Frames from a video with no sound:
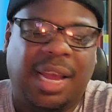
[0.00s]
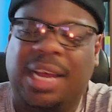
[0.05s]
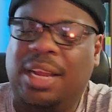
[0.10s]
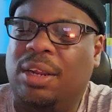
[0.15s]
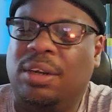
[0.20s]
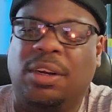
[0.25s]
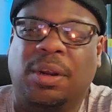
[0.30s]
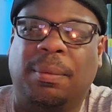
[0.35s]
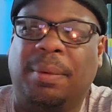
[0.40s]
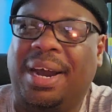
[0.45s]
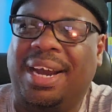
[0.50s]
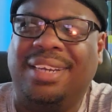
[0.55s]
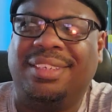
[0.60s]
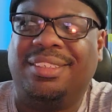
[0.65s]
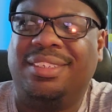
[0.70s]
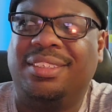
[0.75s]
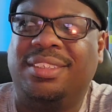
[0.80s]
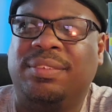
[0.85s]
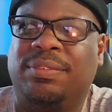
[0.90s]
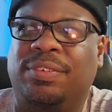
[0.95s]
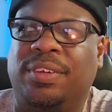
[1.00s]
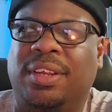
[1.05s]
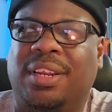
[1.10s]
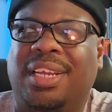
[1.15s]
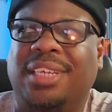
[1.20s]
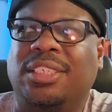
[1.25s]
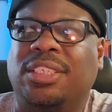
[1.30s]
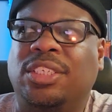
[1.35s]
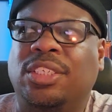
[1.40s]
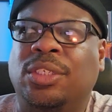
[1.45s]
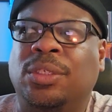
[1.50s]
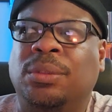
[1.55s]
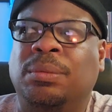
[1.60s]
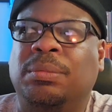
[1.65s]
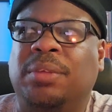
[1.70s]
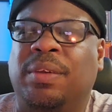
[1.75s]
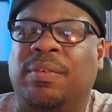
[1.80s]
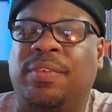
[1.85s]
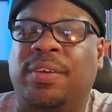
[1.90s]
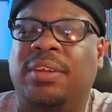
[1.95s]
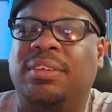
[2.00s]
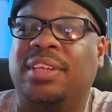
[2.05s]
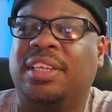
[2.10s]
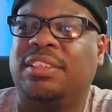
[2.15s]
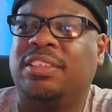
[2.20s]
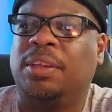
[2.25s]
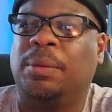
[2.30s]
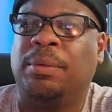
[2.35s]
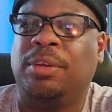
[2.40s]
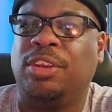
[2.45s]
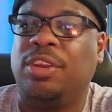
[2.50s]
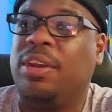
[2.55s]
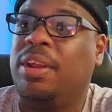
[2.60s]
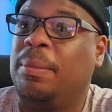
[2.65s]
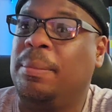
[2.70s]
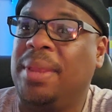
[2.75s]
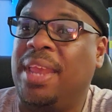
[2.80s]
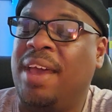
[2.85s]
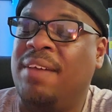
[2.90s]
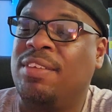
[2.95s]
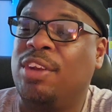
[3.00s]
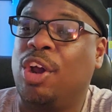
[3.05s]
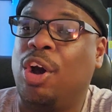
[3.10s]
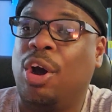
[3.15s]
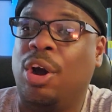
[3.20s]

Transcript: I don't know why. It doesn't feel like you. It feels like someone you're going to be having an